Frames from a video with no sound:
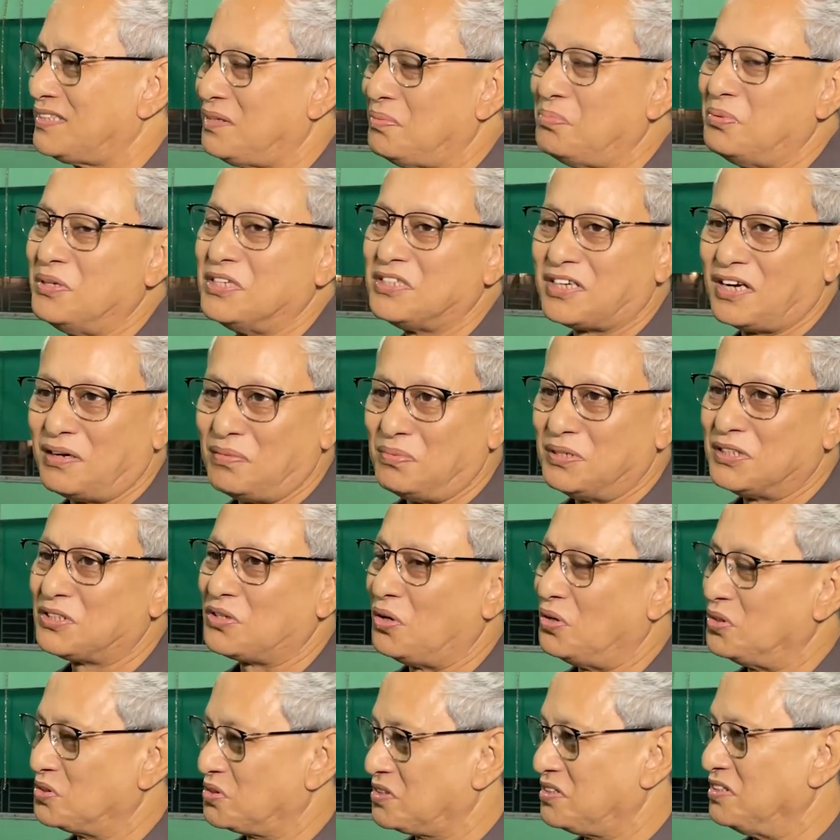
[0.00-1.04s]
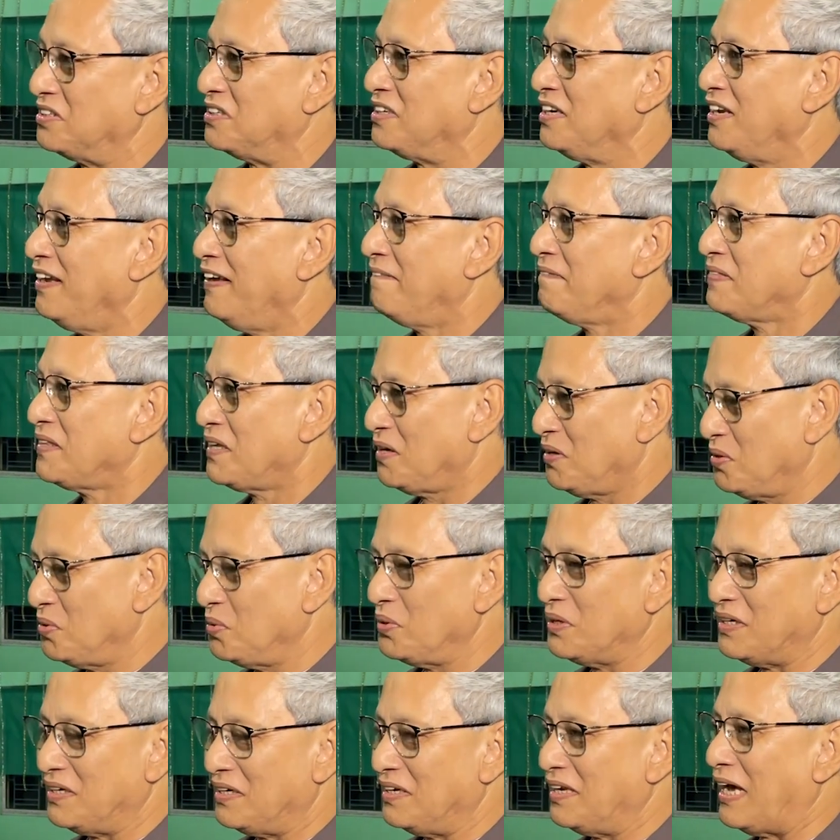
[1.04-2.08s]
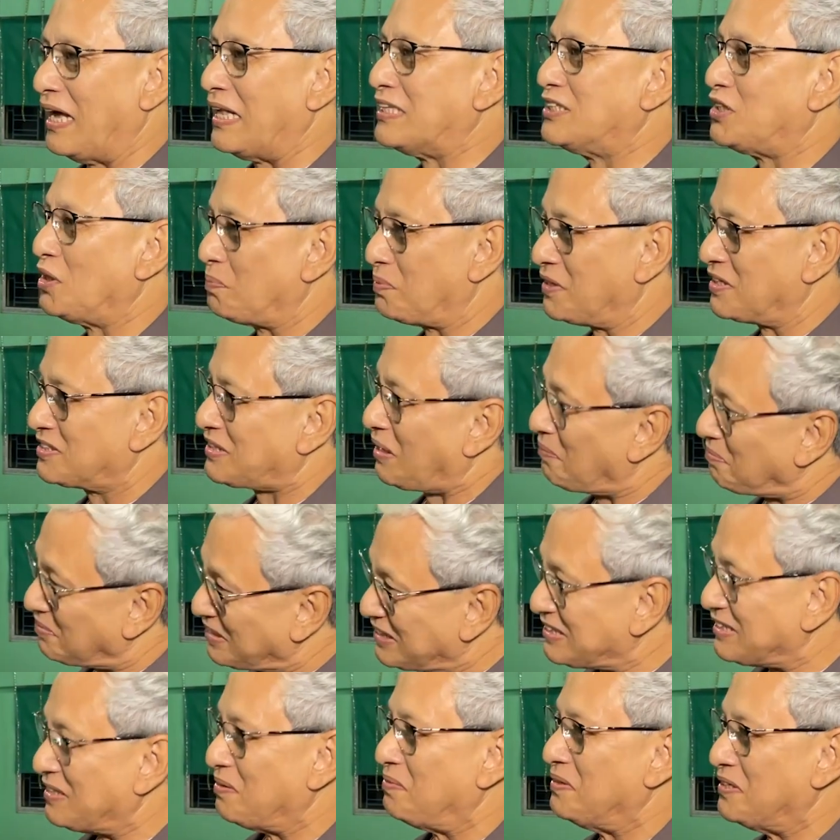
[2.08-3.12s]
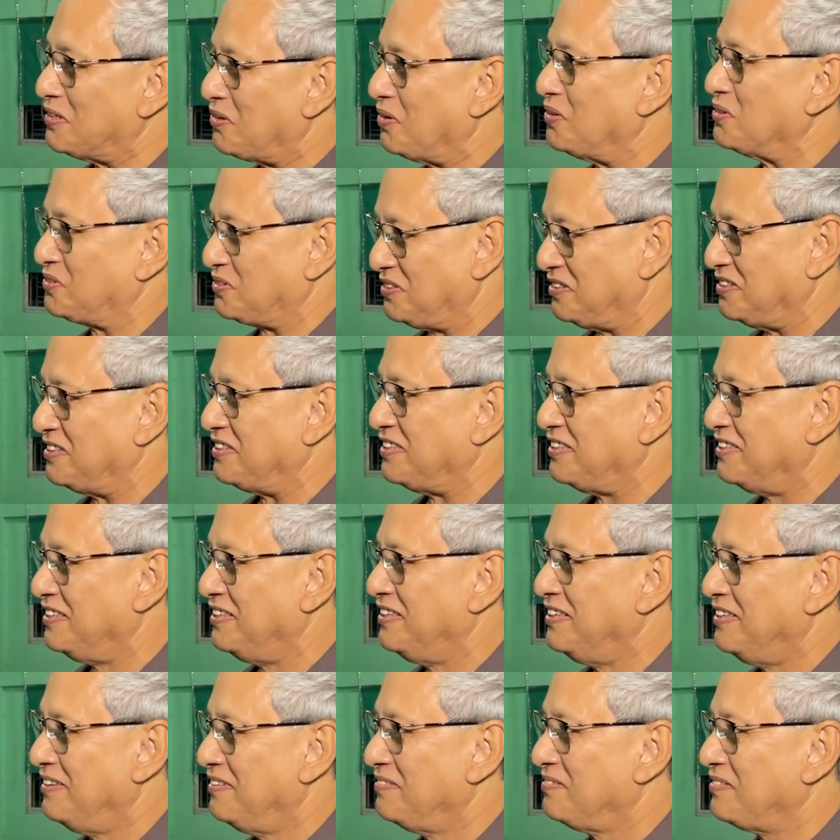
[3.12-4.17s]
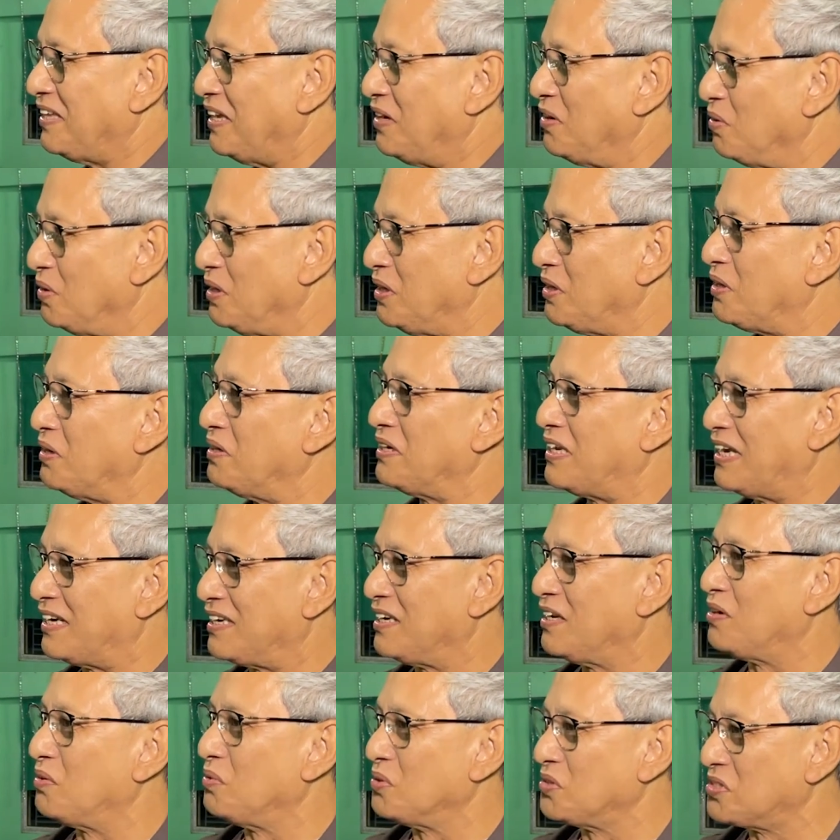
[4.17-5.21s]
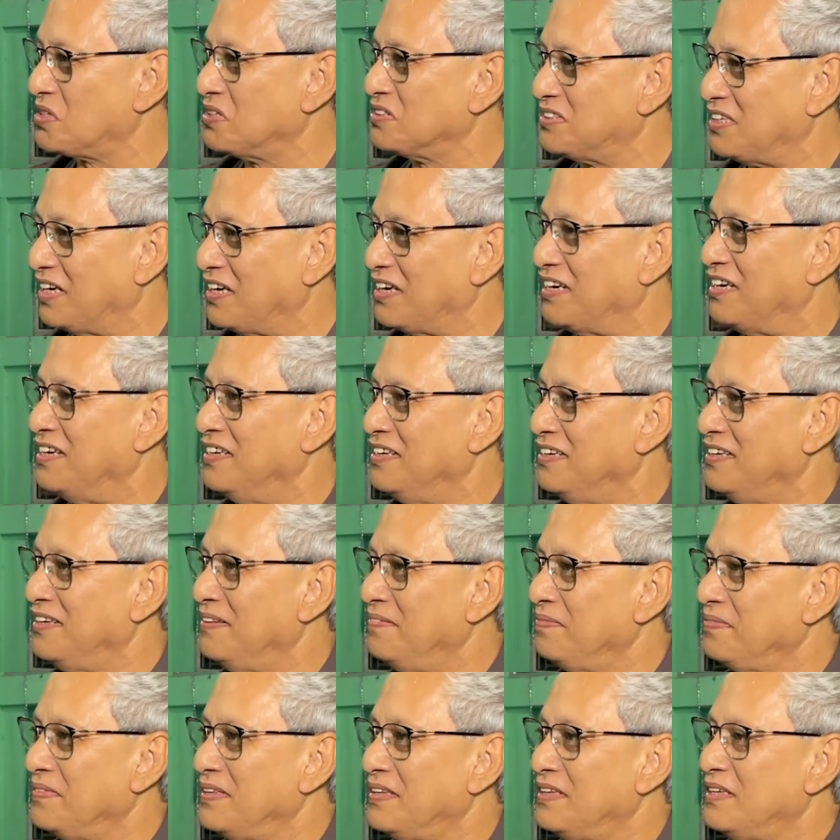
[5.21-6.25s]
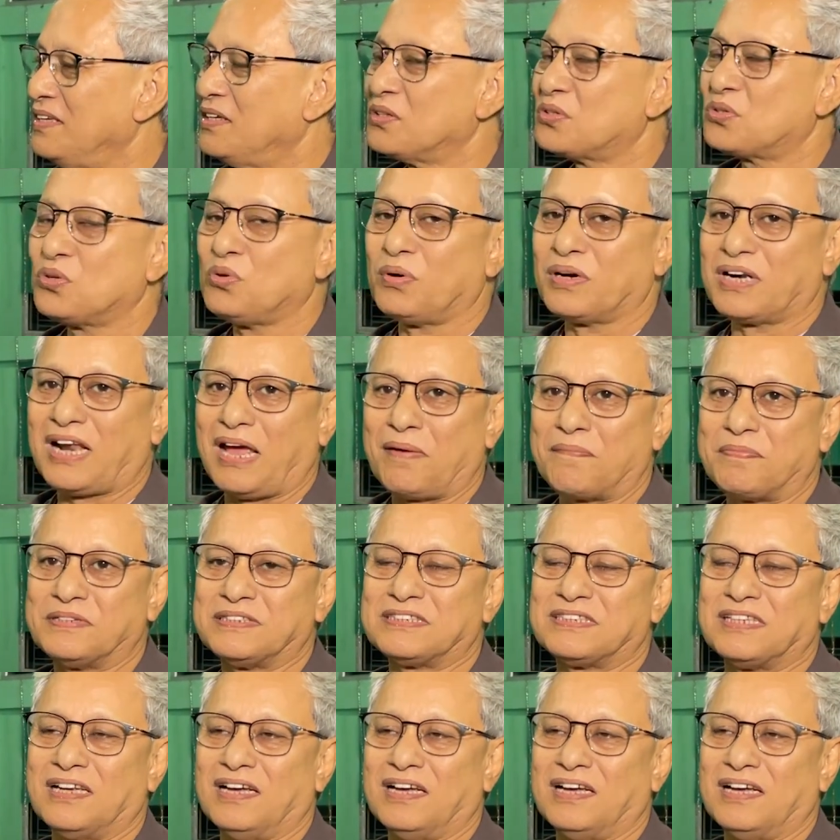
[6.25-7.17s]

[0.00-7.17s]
minister remains constant. In algebra, some things remain constant. Then only you can get equations done. So what happens,